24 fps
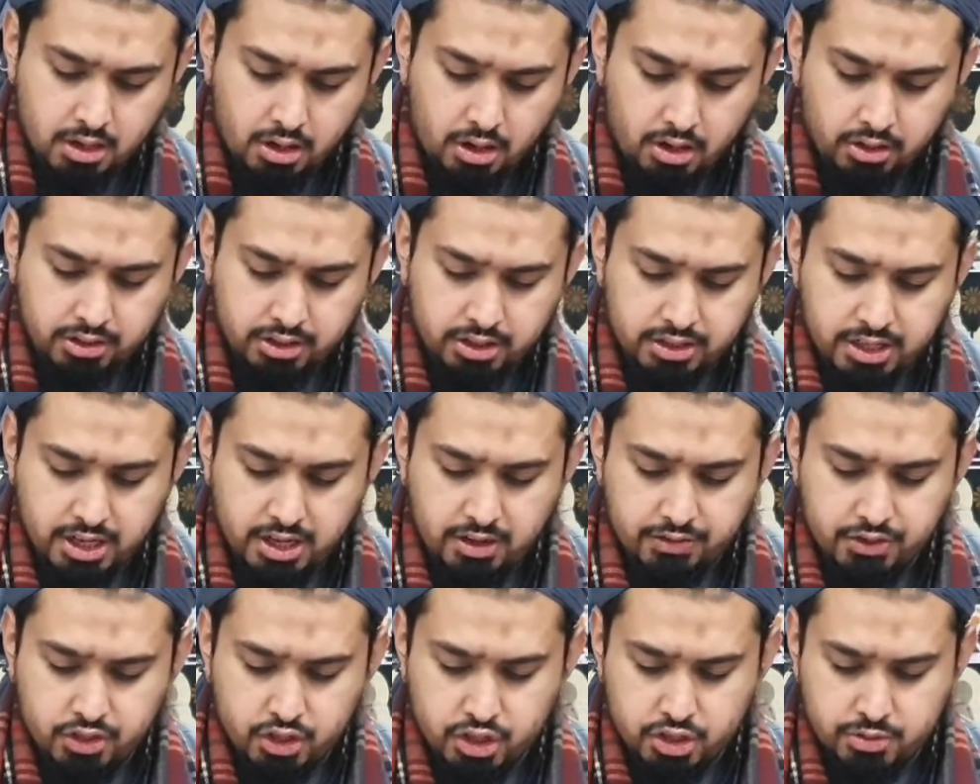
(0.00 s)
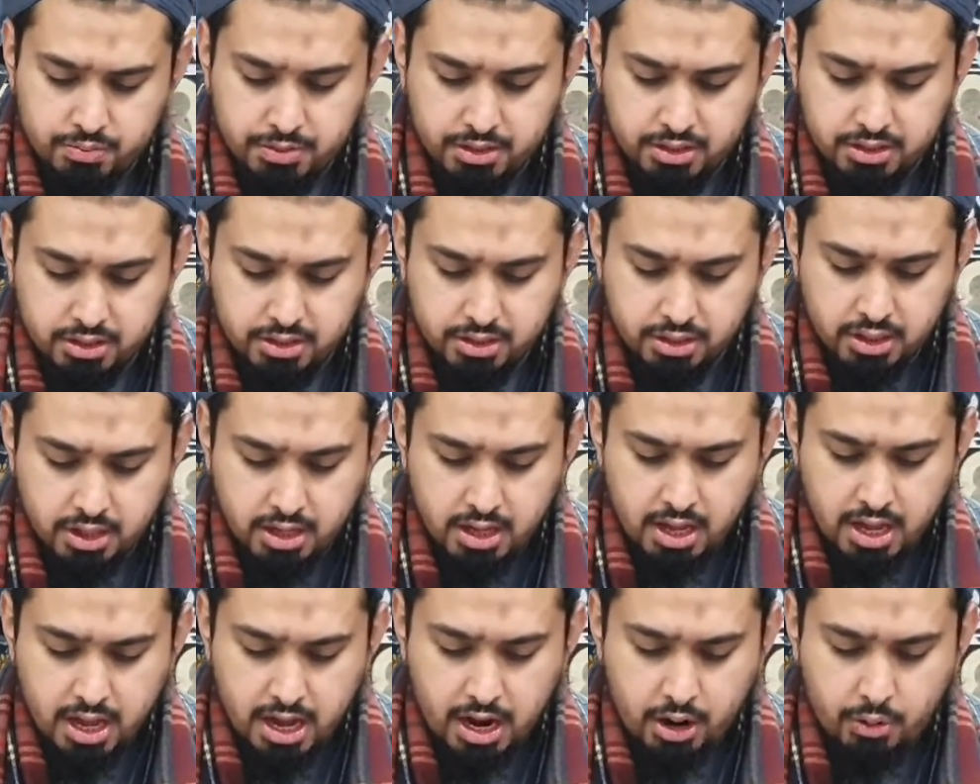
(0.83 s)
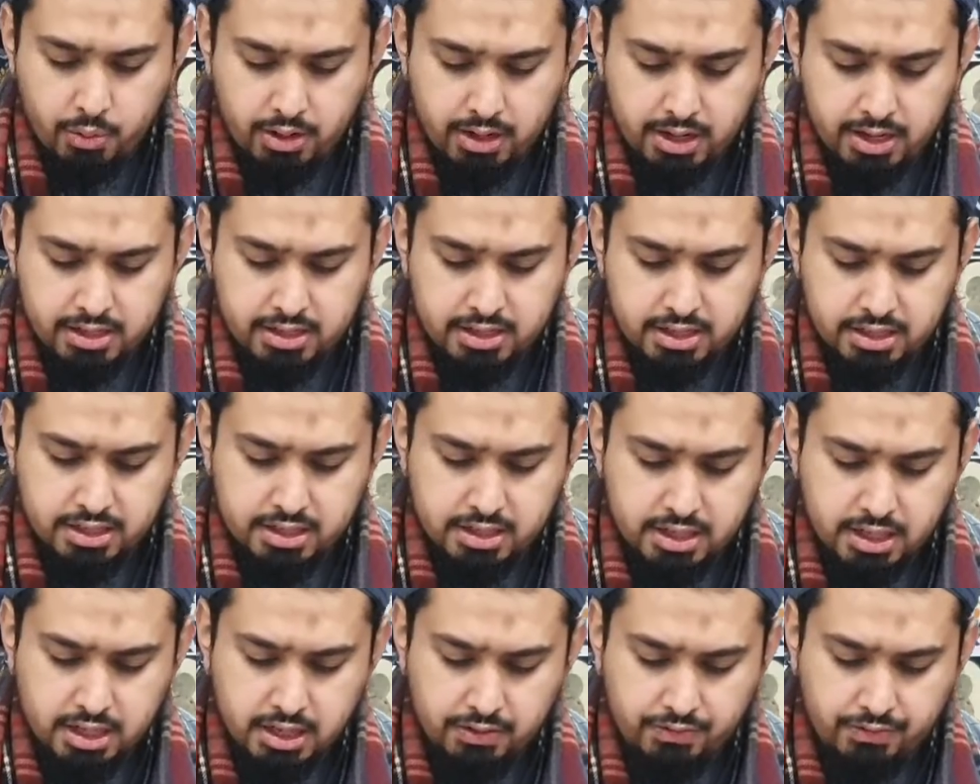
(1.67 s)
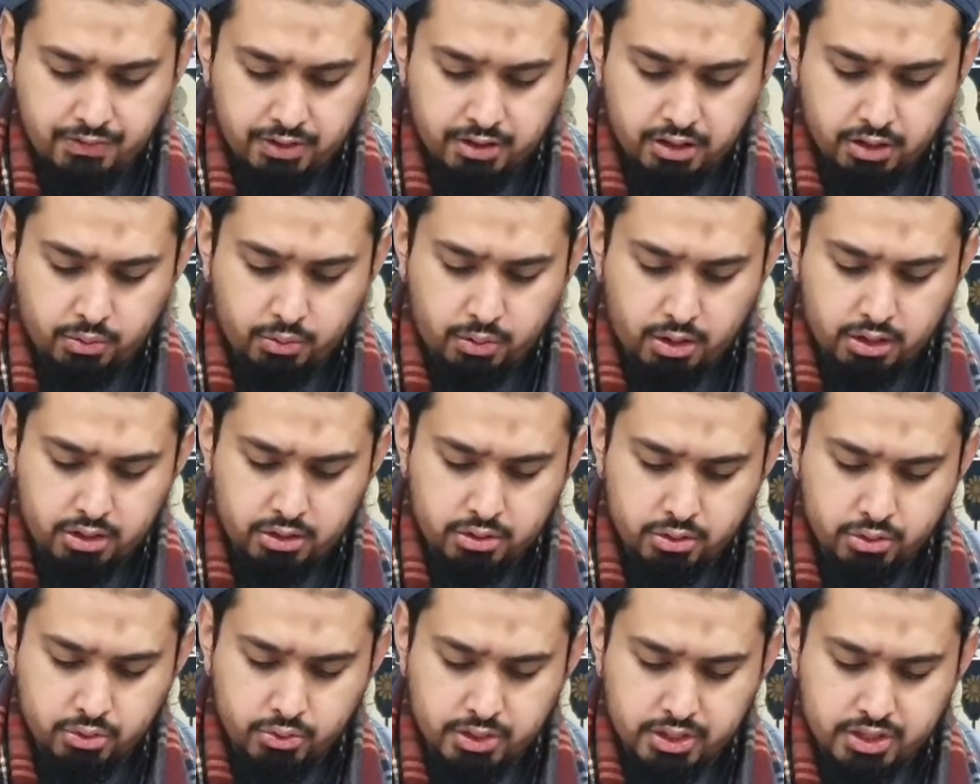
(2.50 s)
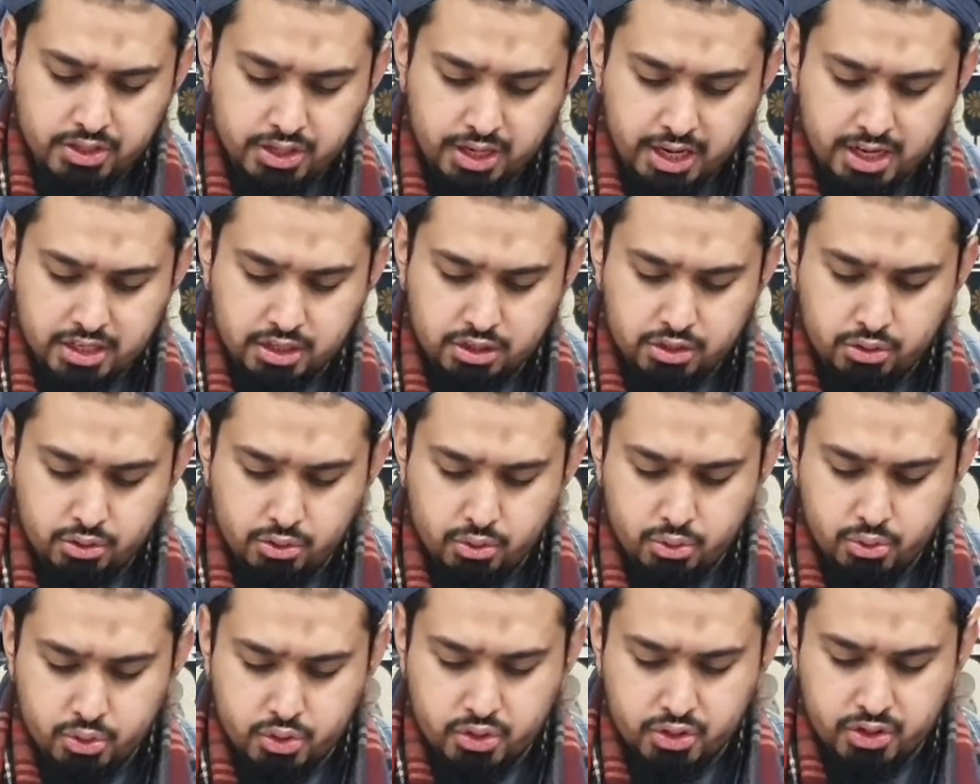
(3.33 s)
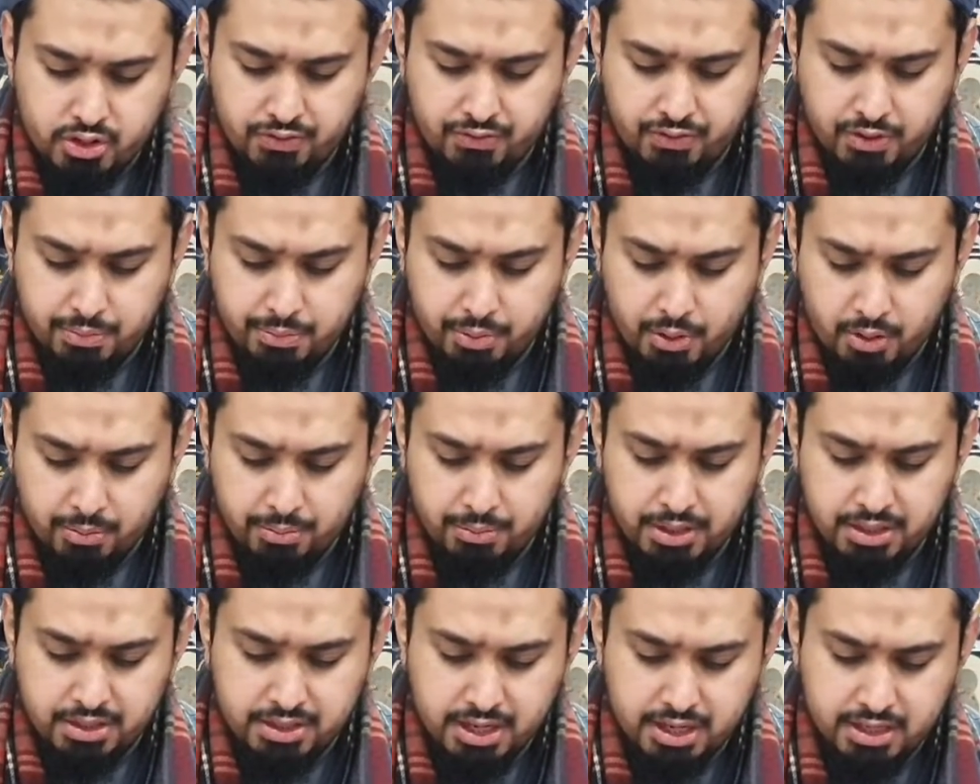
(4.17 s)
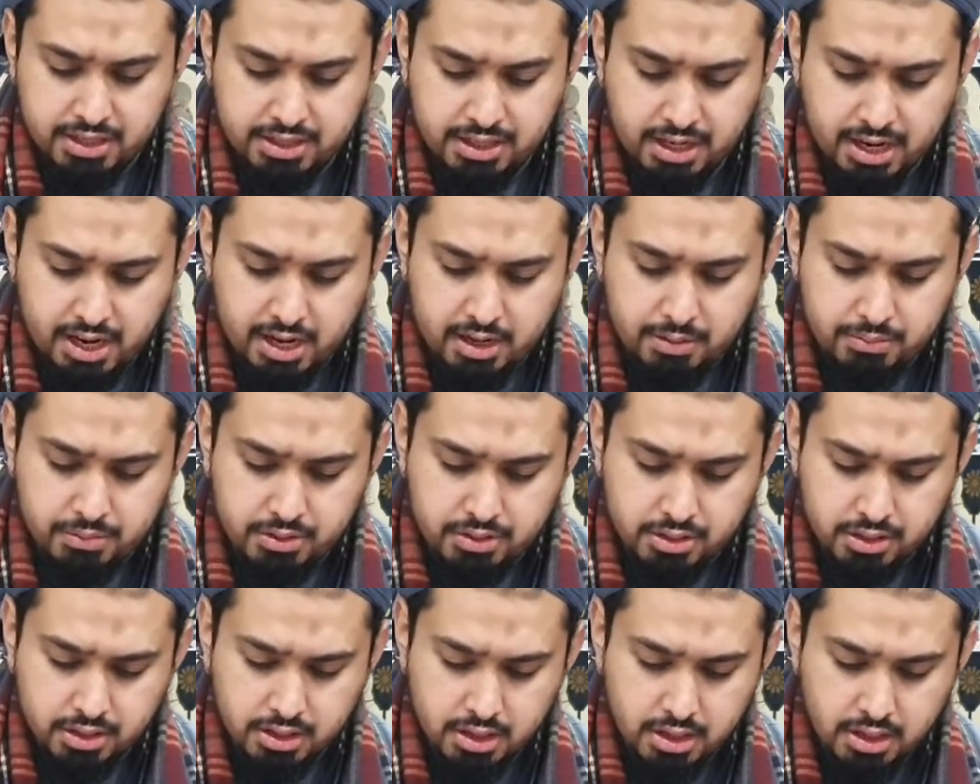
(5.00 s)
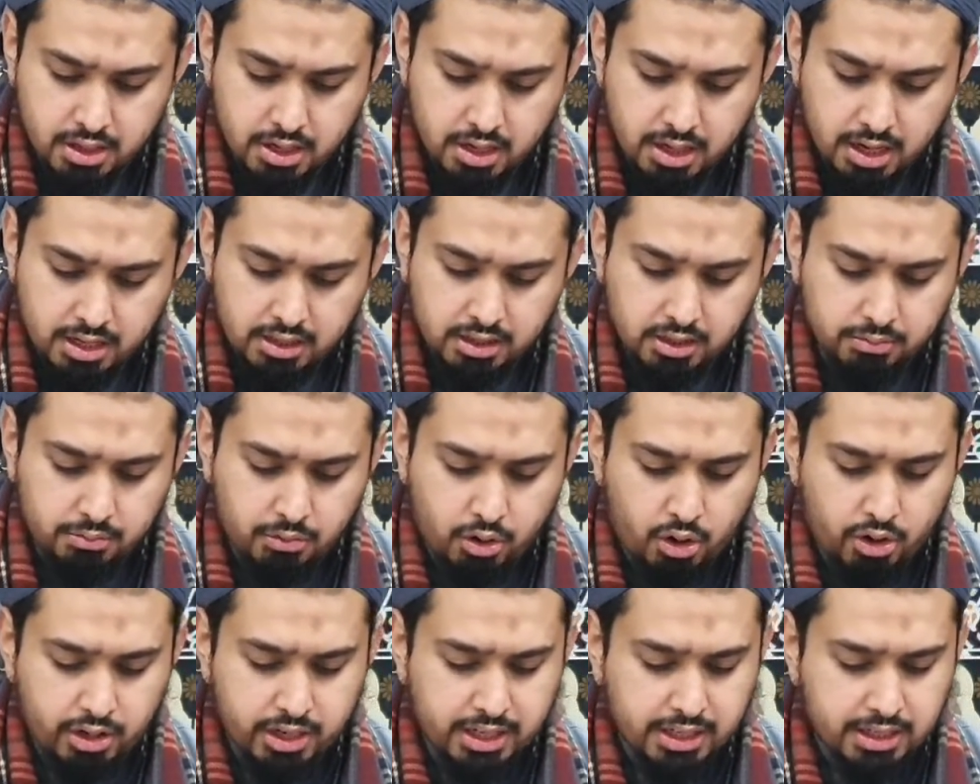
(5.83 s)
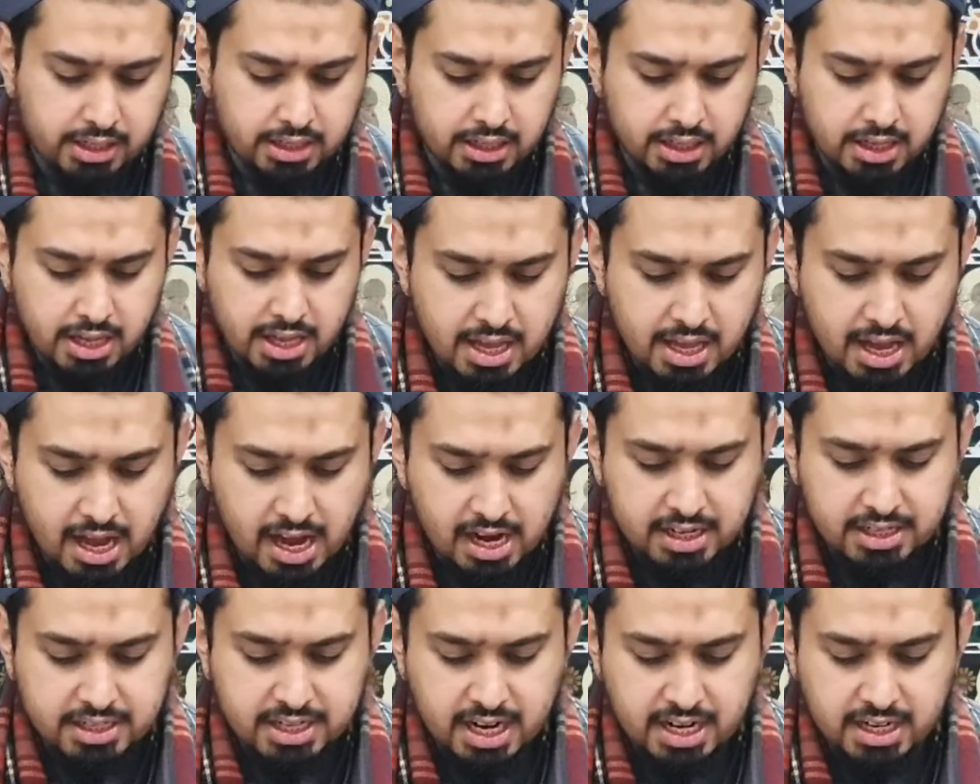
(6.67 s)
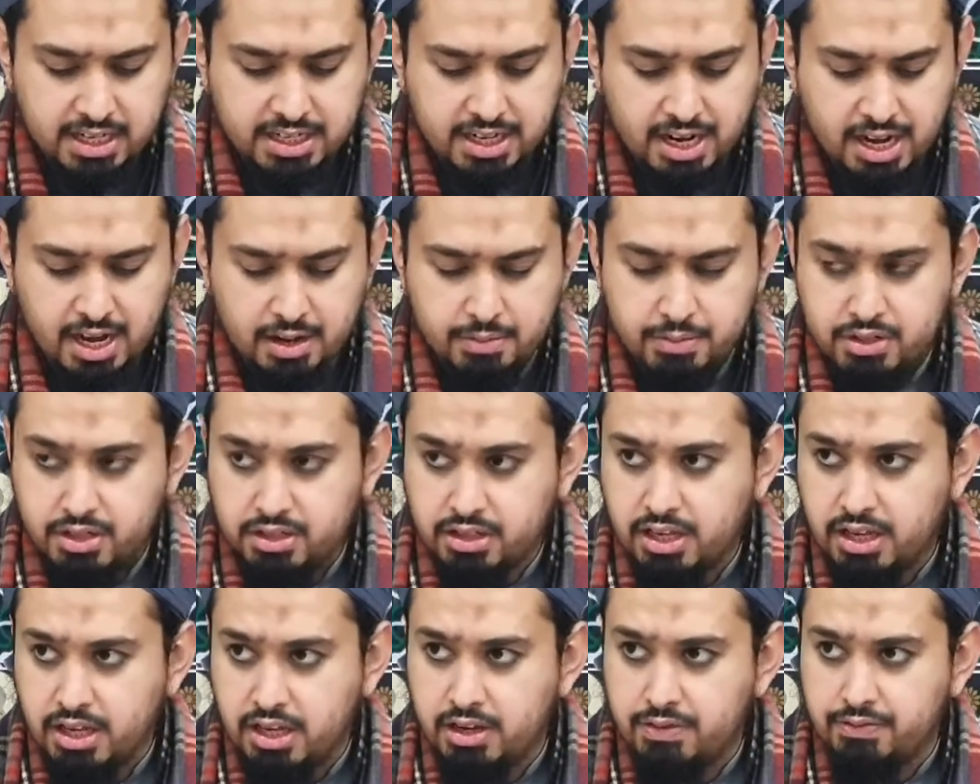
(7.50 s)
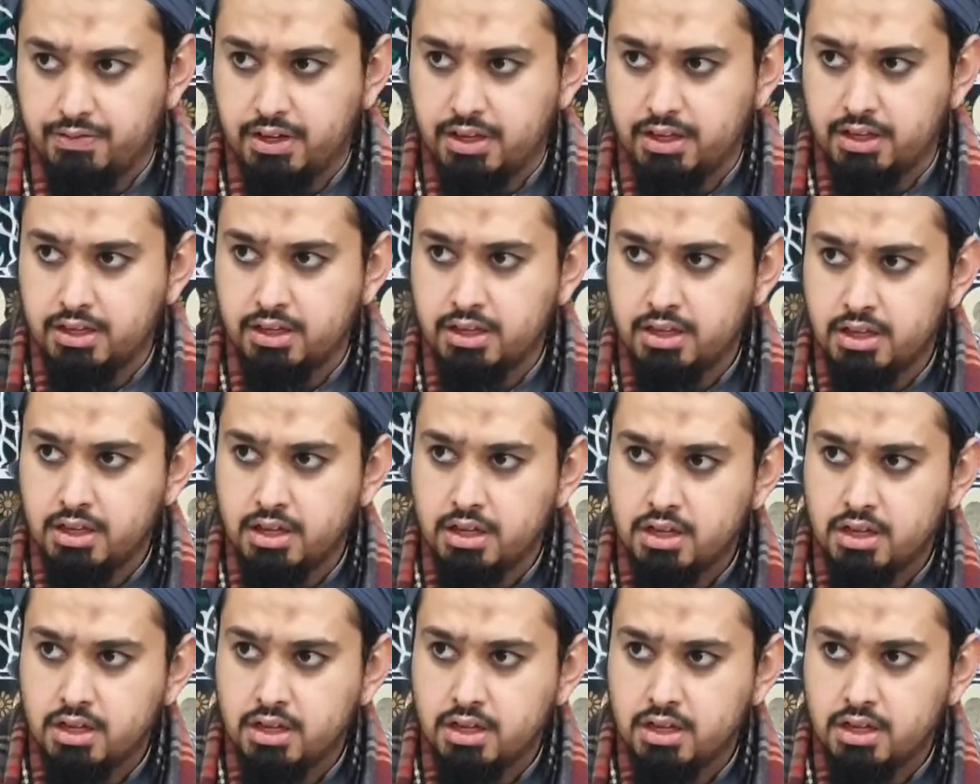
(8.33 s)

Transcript: On the Day of Judgment, I will intercede for the one who recites Durood Sharif upon me 10 times in the morning and 10 times in the evening.